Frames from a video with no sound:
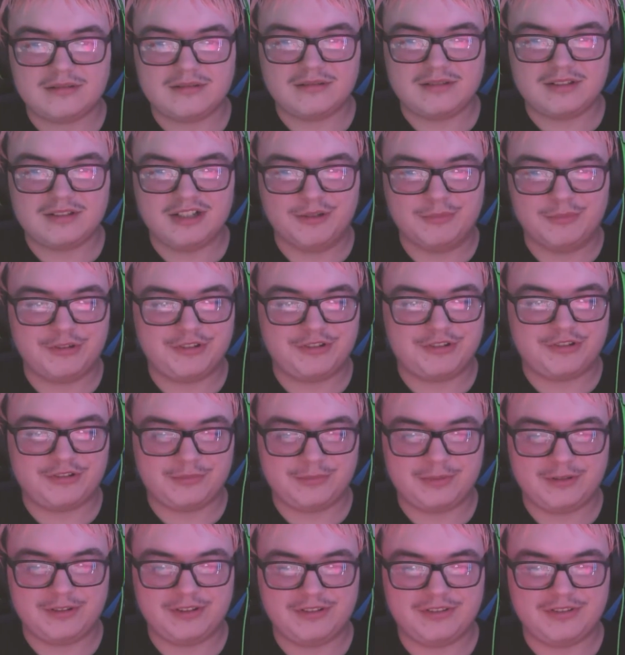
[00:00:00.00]
Oh, Mister
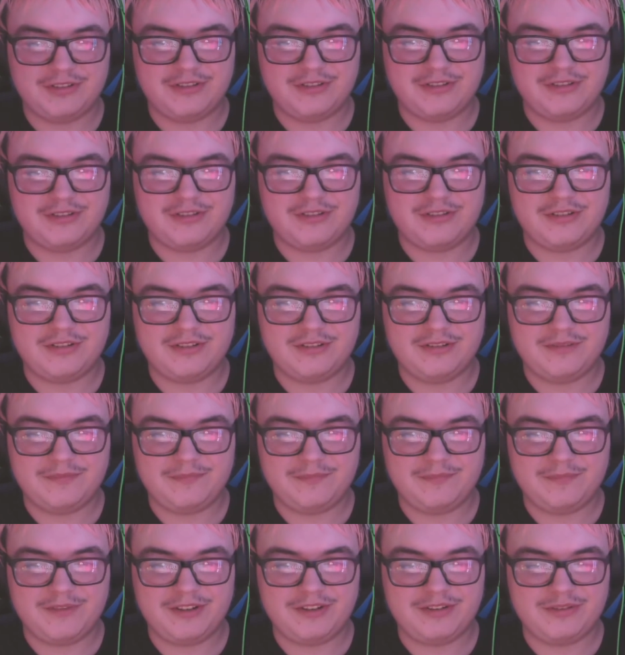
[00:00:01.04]
Beast is.
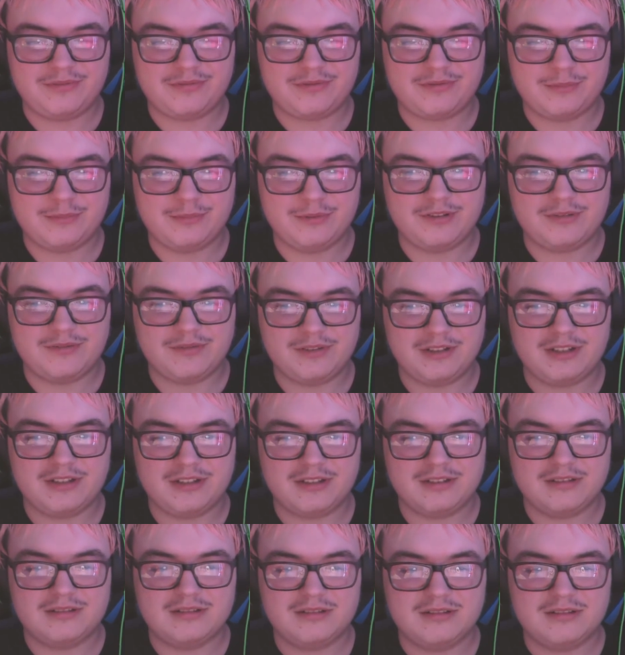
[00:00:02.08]
This is from his video.